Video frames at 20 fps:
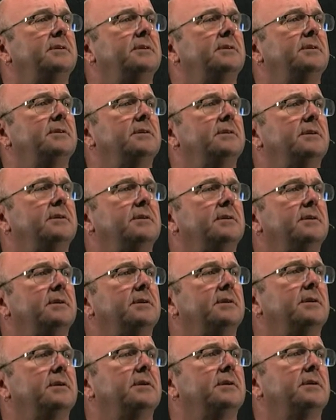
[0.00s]

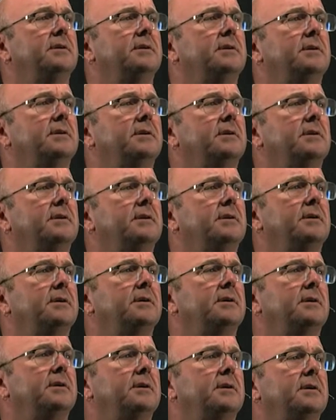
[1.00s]

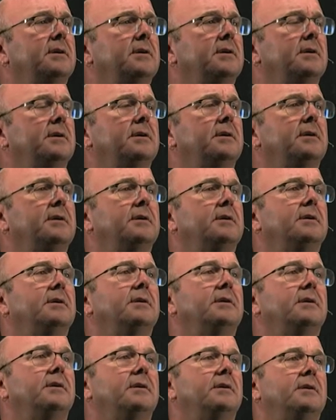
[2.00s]
(no one is talking)